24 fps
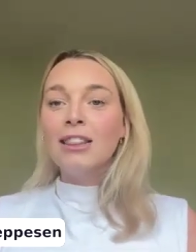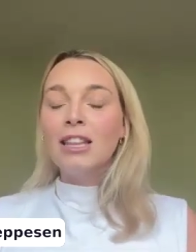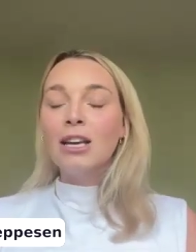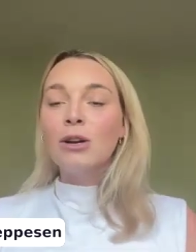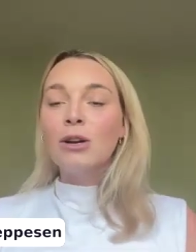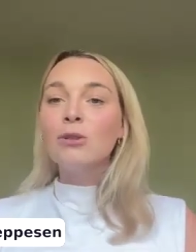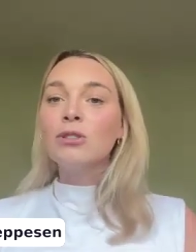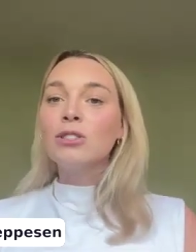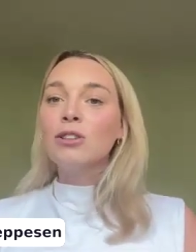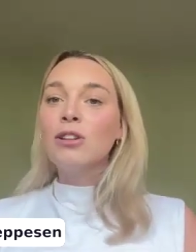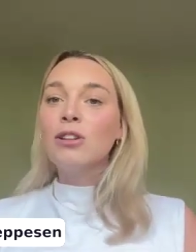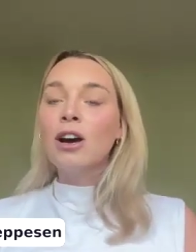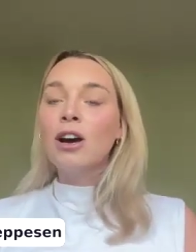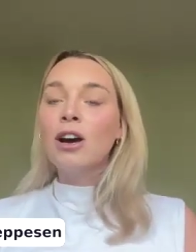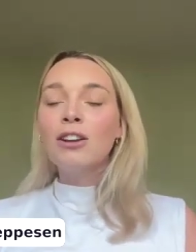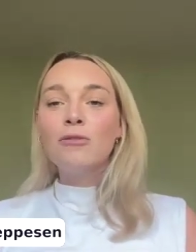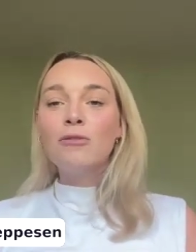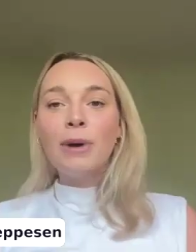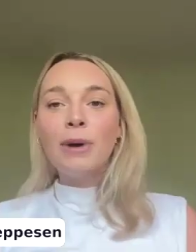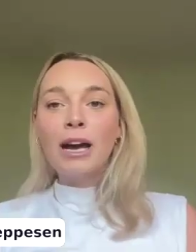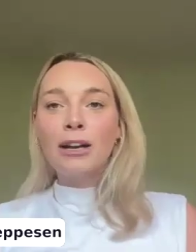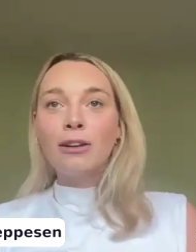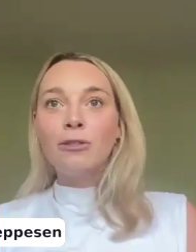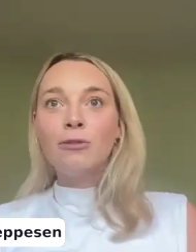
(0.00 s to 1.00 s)
There was a lot
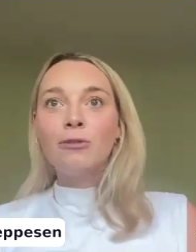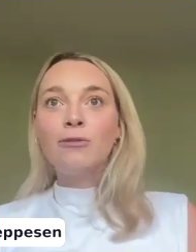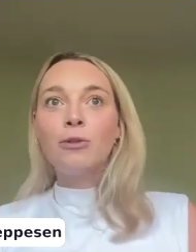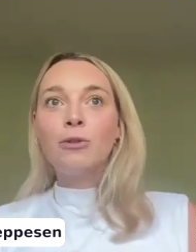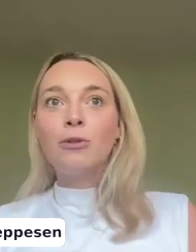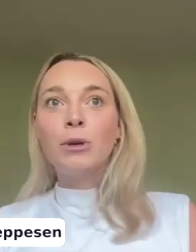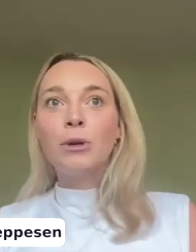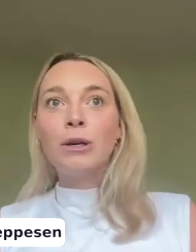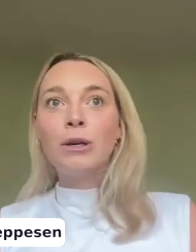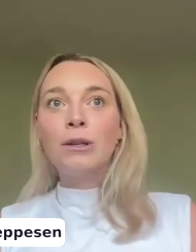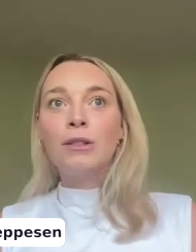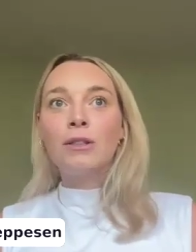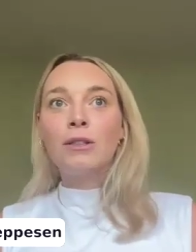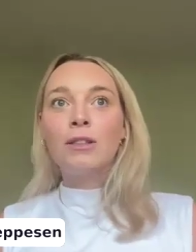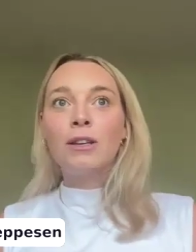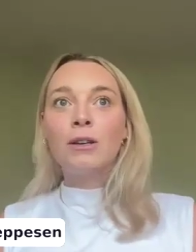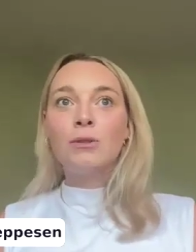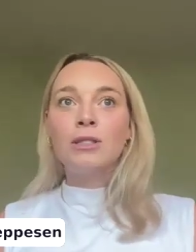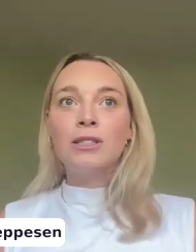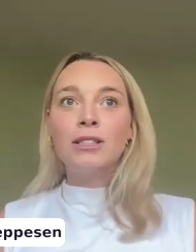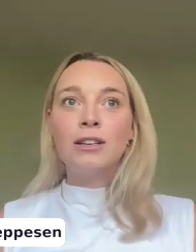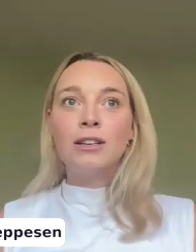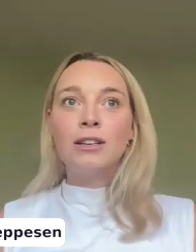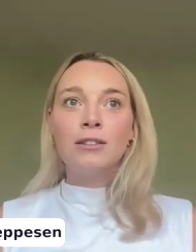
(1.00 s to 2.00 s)
of back and forth.
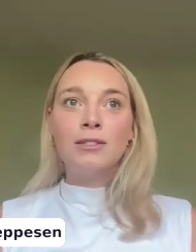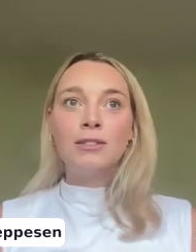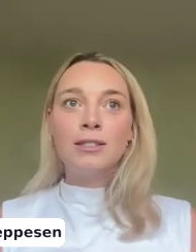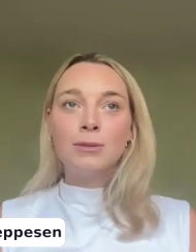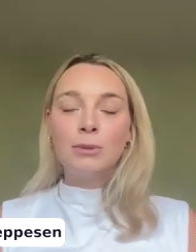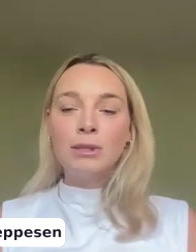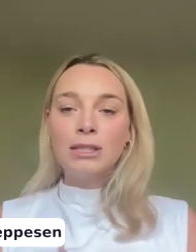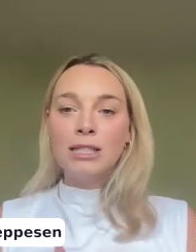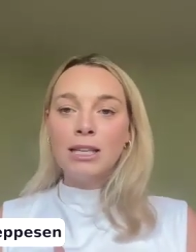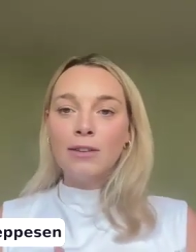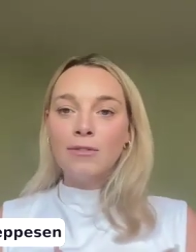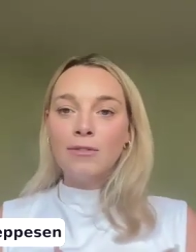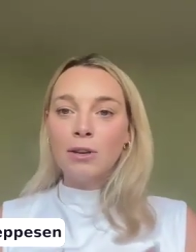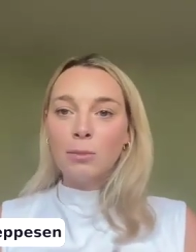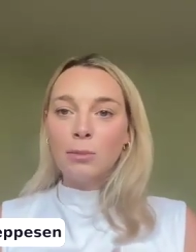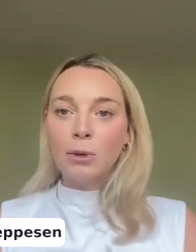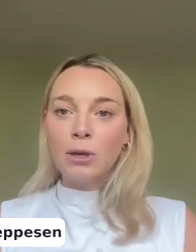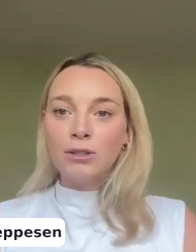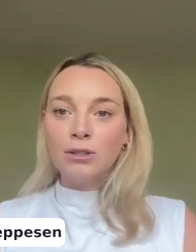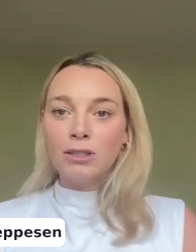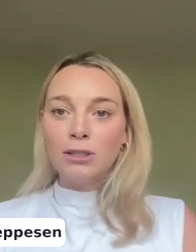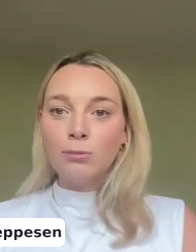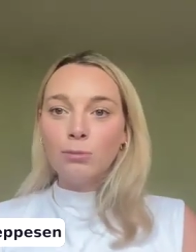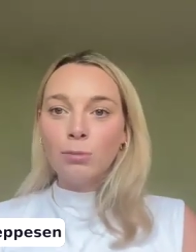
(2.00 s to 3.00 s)
There was a specific
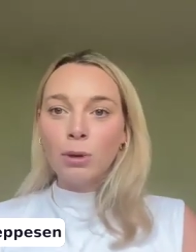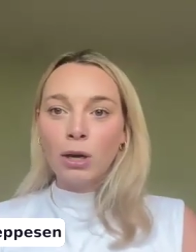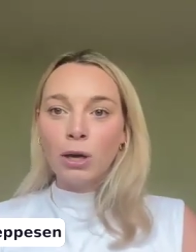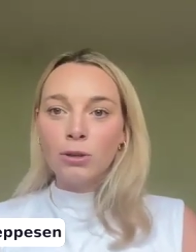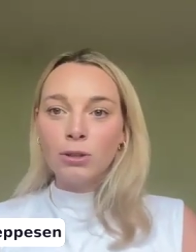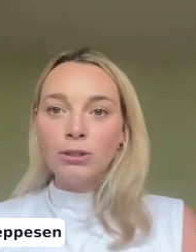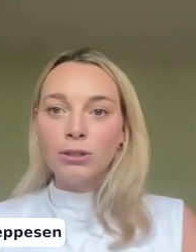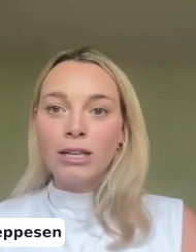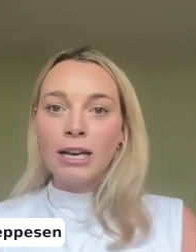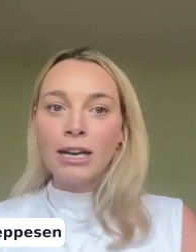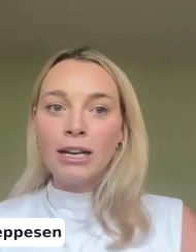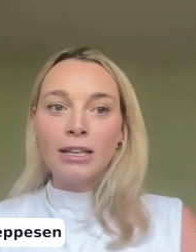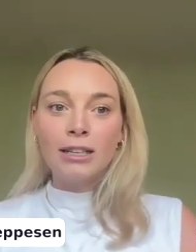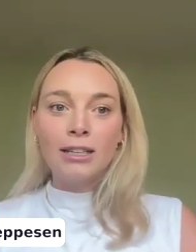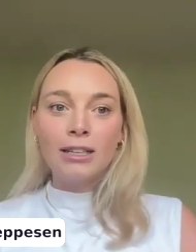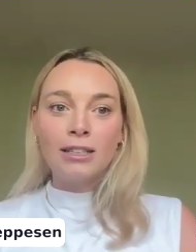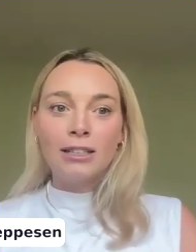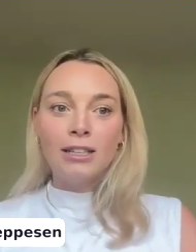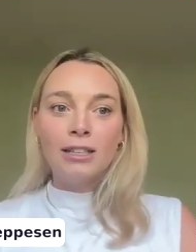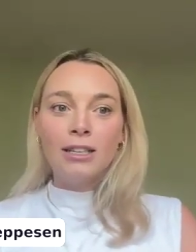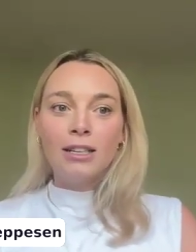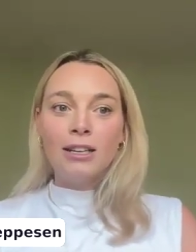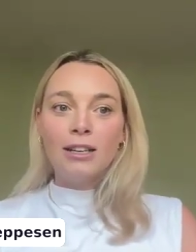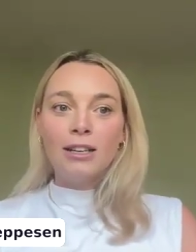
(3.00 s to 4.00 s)
person bottleneck.